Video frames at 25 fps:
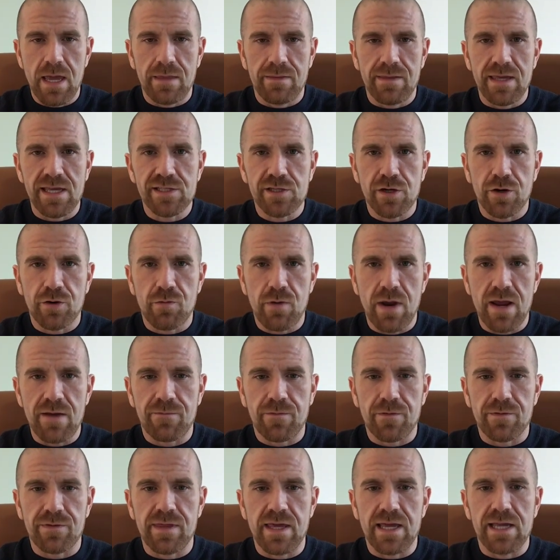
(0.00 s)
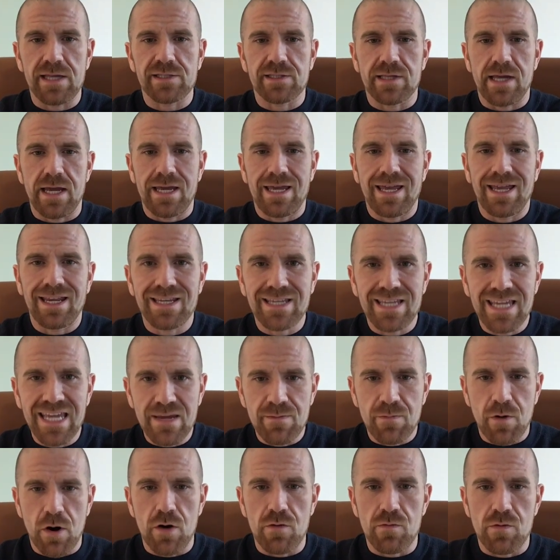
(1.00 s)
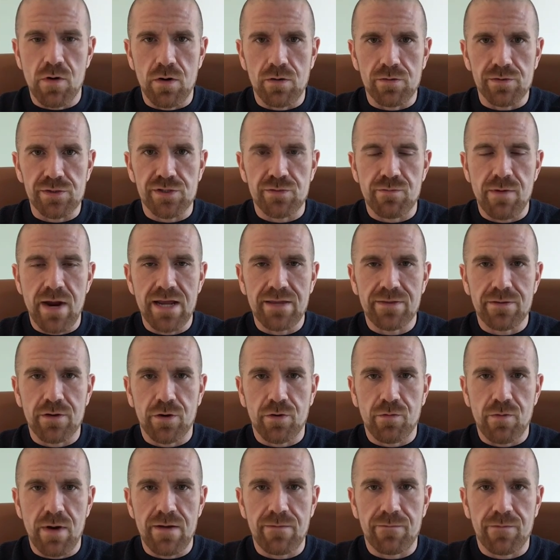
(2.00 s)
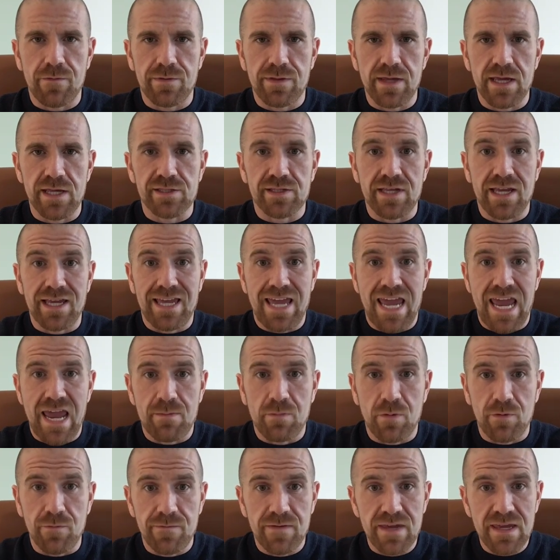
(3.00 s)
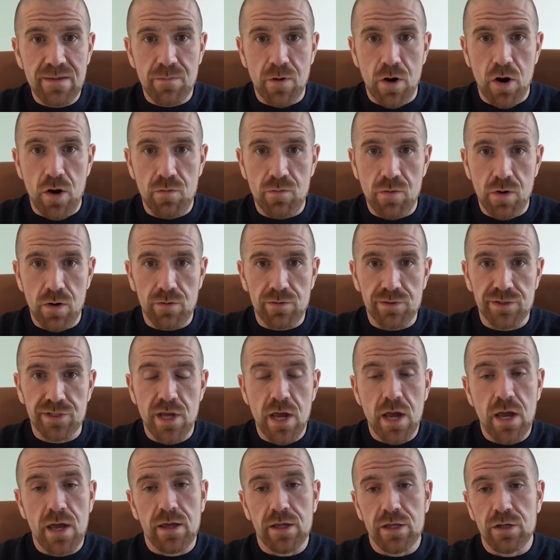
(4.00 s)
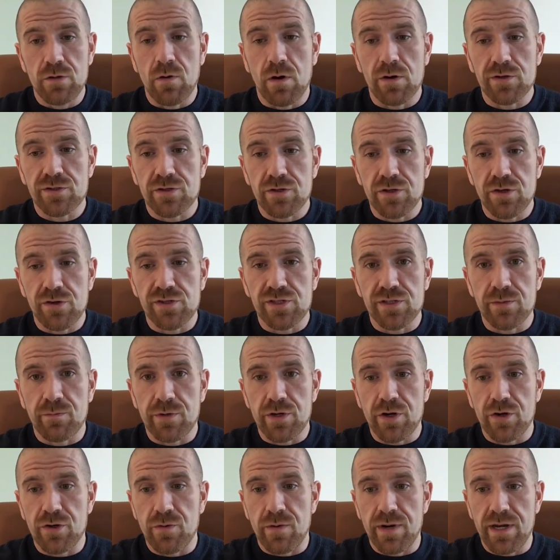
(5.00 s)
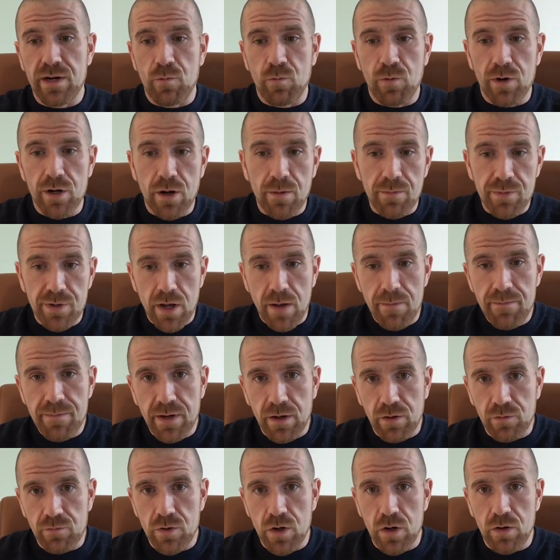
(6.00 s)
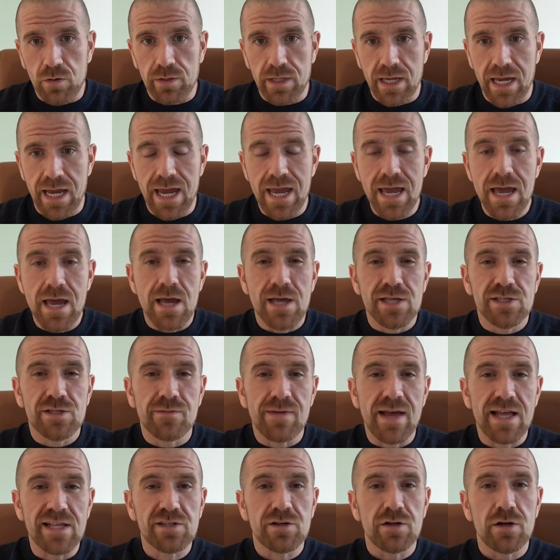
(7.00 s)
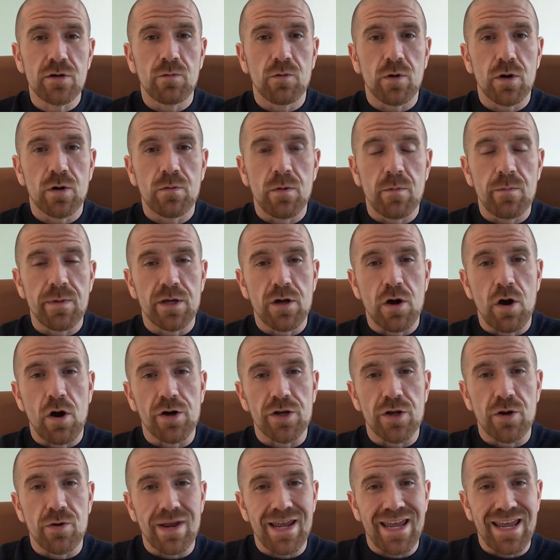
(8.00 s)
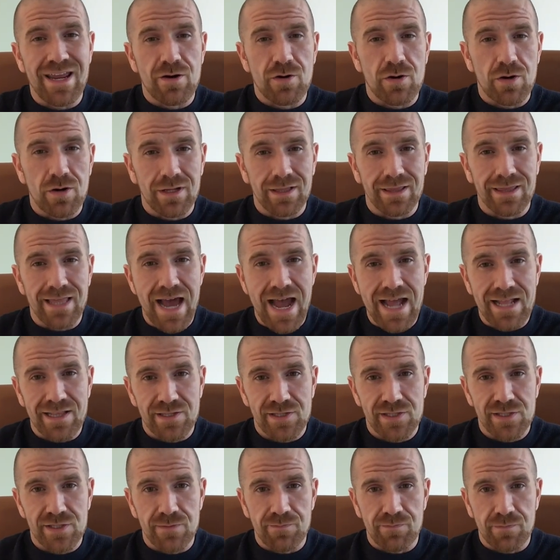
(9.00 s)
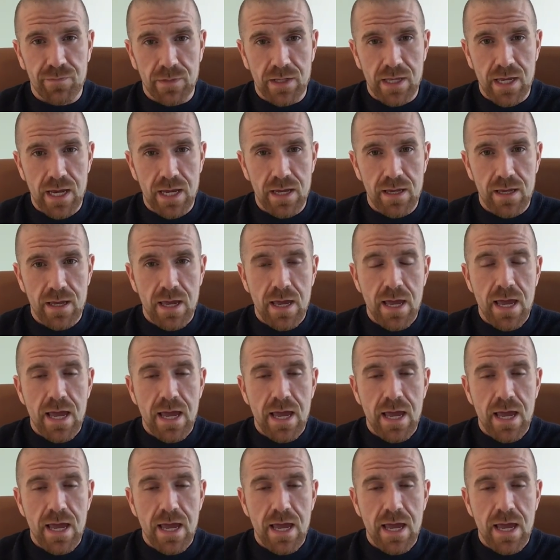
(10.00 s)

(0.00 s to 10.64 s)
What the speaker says: These are great for things like T-bar rows, right? They're great for things like cable V-bar rows. You also use them when you're doing a one-arm dumbbell row, okay? So that's going to work what we call your inner lats, okay?